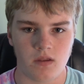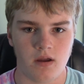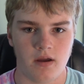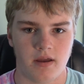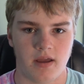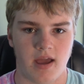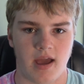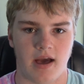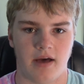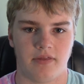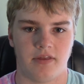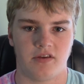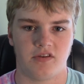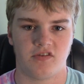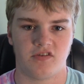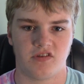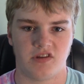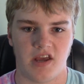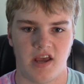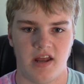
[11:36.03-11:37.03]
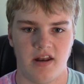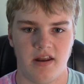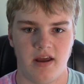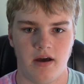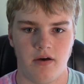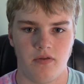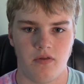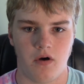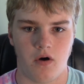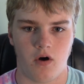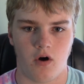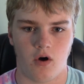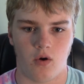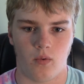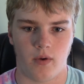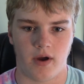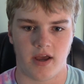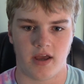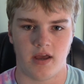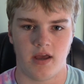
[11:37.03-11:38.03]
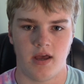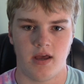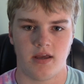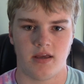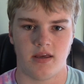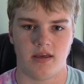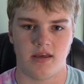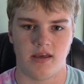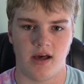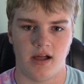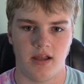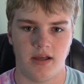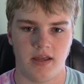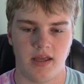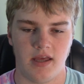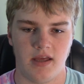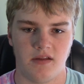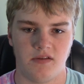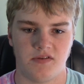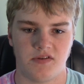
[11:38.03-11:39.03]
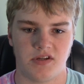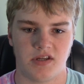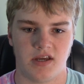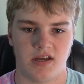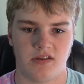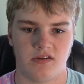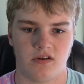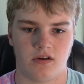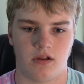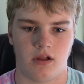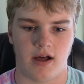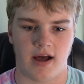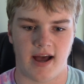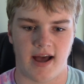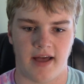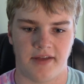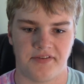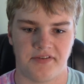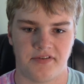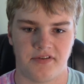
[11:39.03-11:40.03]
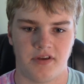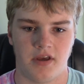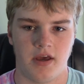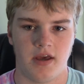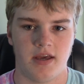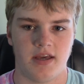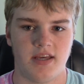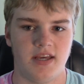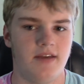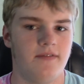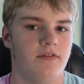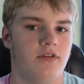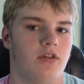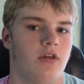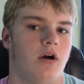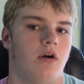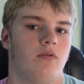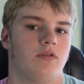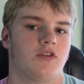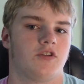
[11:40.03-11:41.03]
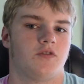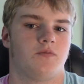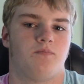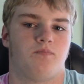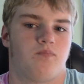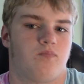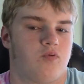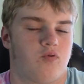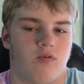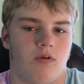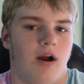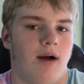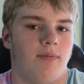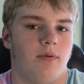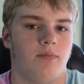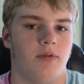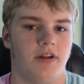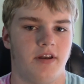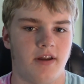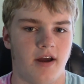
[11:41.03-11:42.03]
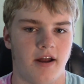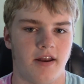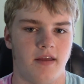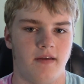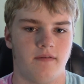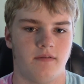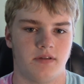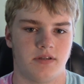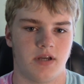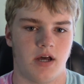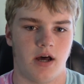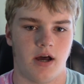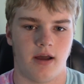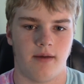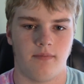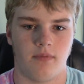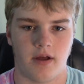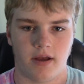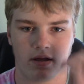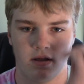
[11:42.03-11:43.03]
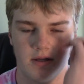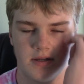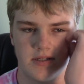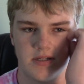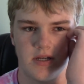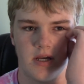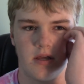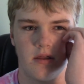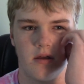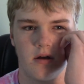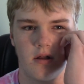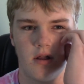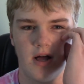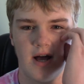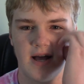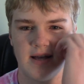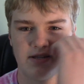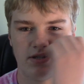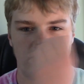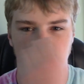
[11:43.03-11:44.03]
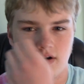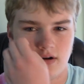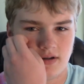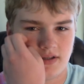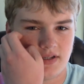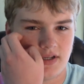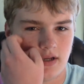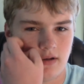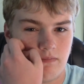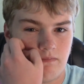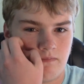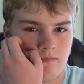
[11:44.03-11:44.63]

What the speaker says: Yeah, they stand out in the hallway, yell at kids to get to class, even though it's probably not even time. Like, let's say the class starts at